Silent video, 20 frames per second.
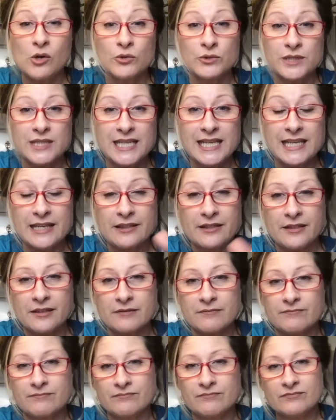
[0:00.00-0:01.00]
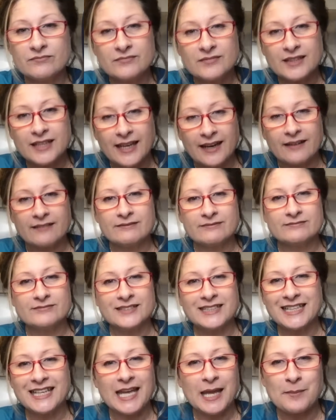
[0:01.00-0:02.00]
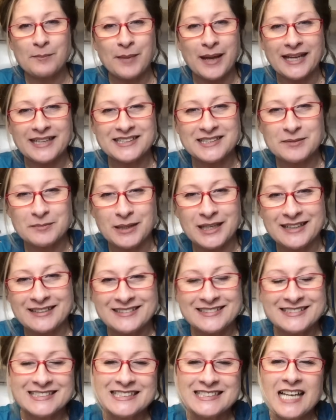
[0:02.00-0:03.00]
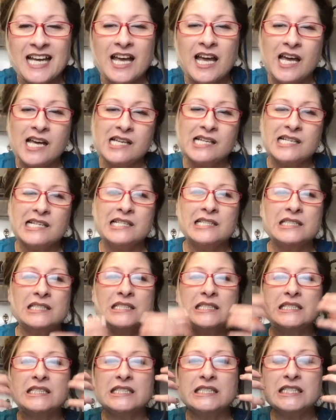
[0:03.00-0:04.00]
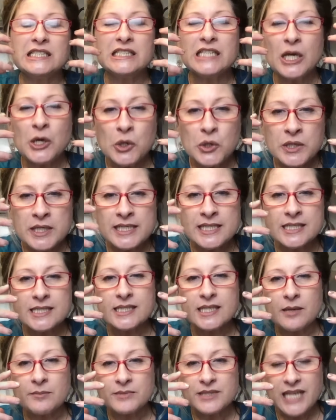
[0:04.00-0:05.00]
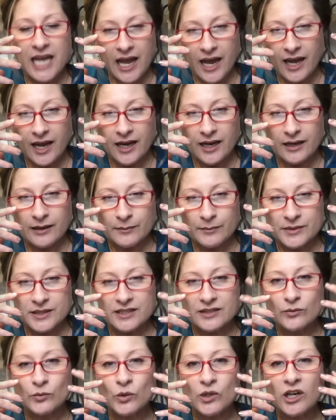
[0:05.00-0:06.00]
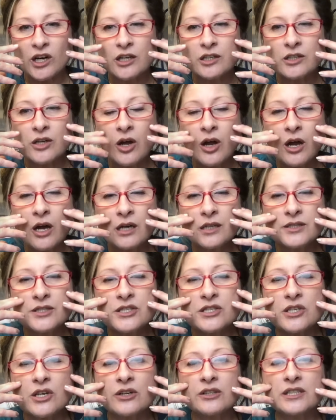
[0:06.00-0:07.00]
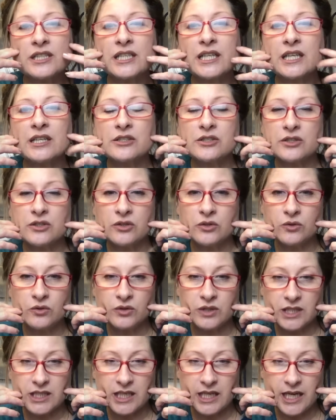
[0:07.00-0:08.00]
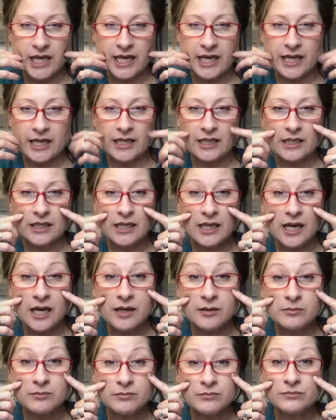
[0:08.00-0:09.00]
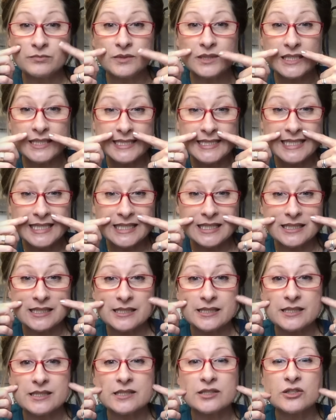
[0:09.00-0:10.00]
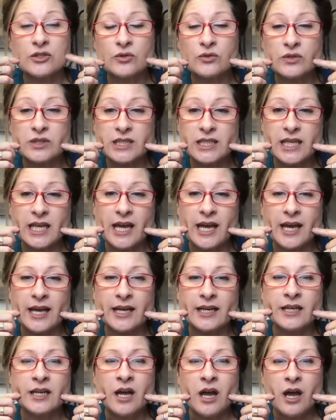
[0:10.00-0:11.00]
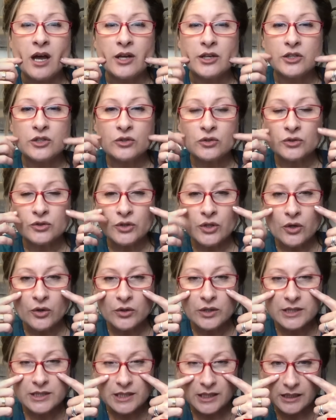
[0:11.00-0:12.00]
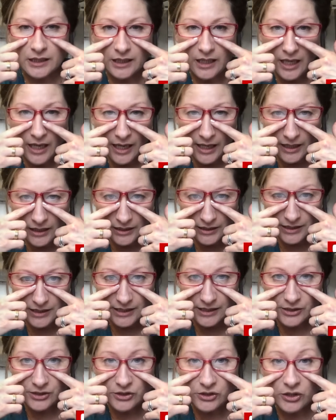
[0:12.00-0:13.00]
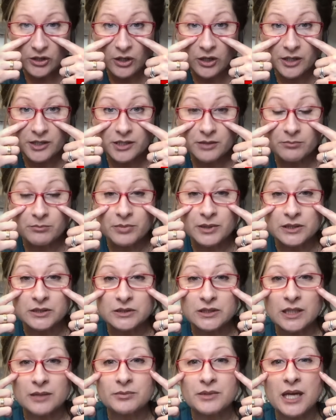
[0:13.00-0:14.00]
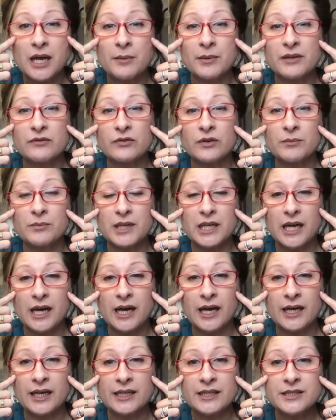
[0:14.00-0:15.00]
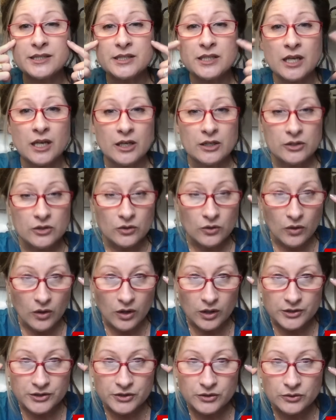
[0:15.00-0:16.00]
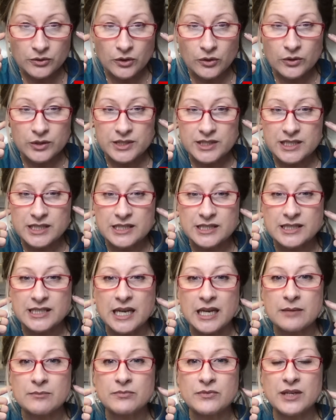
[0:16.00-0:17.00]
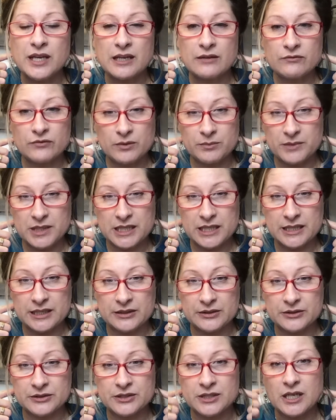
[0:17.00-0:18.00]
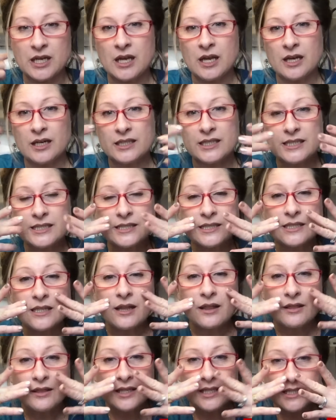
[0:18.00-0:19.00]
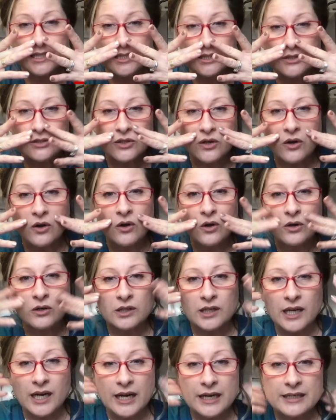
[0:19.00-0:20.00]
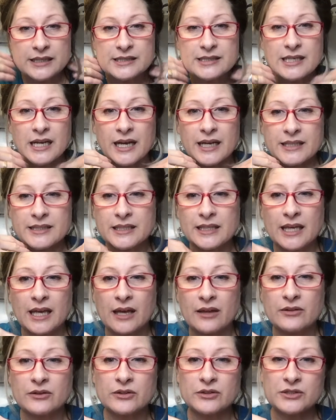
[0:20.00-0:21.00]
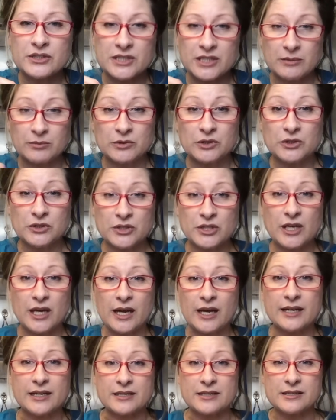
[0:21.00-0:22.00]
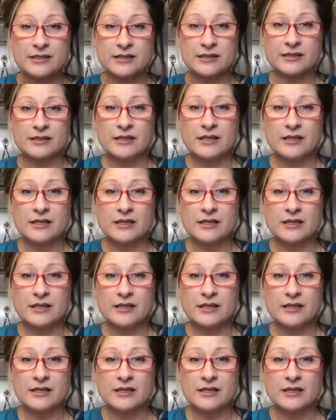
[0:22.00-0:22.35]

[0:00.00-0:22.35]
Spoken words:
Teeth. Yeah, it came back to me. You notice sometimes when our dogs start to get tooth decay, gum disease, tooth decay, you'll notice a lot of discharge and buildup coming from the eyes. You'll also notice the same thing from the ears, because this is all kind of tied together similar to us.